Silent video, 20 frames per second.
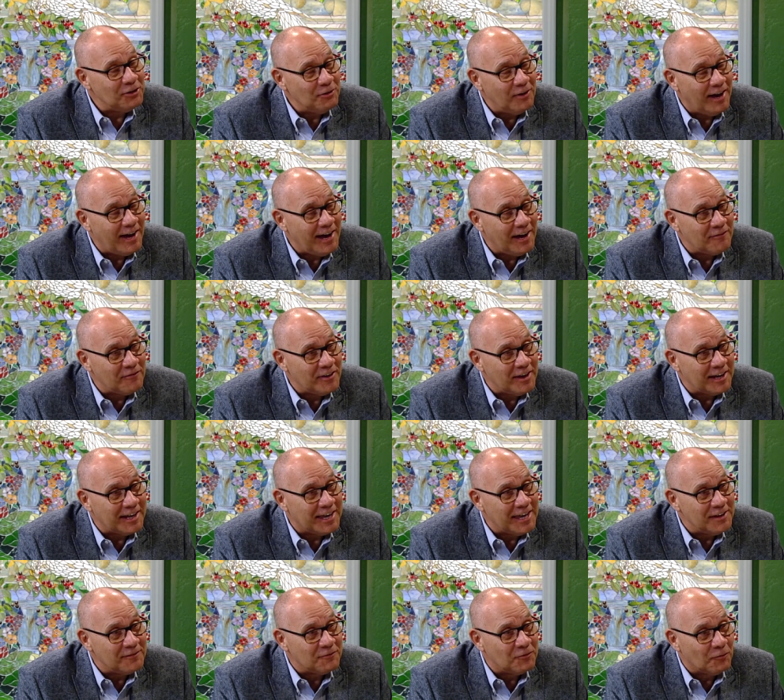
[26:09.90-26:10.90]
you have that
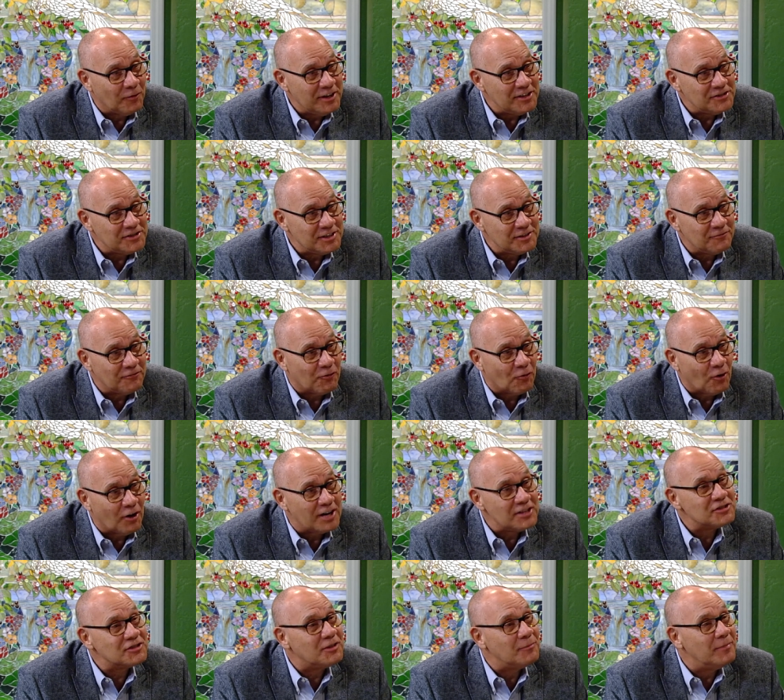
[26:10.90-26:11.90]
give reason for
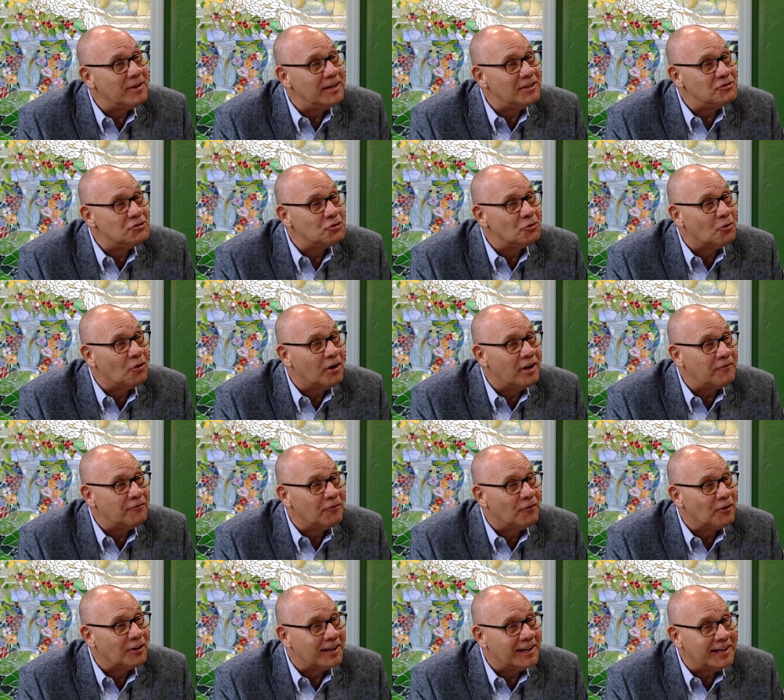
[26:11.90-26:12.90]
us to be
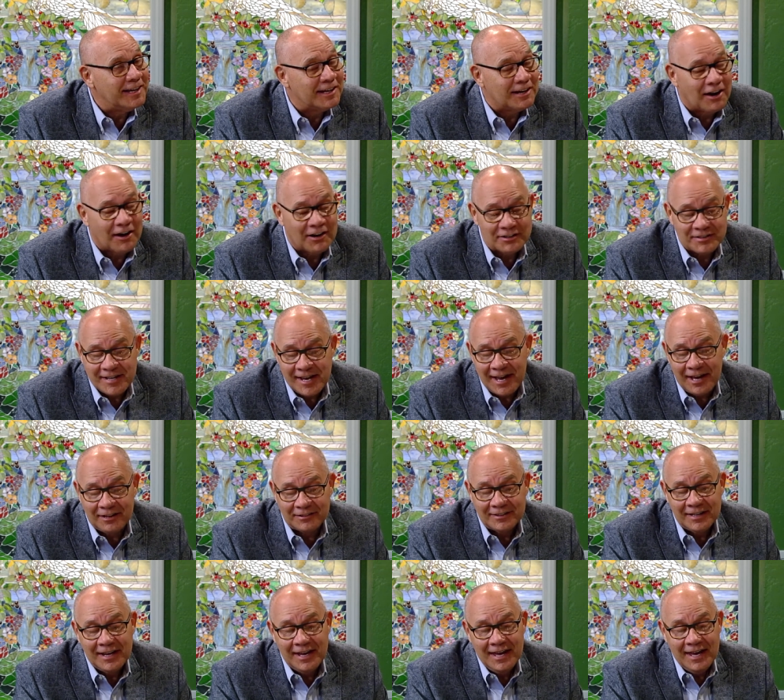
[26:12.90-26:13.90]
joyful in our town.
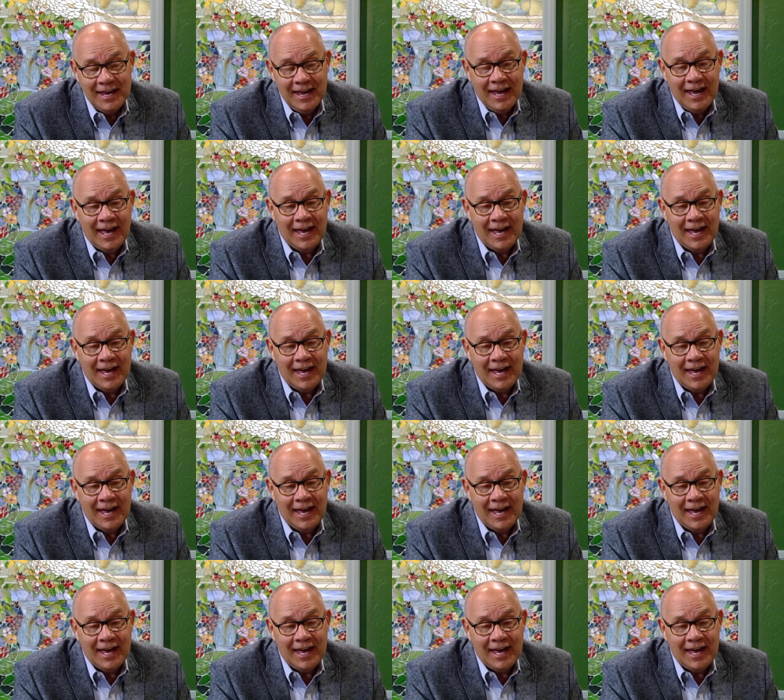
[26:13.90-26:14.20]
Thank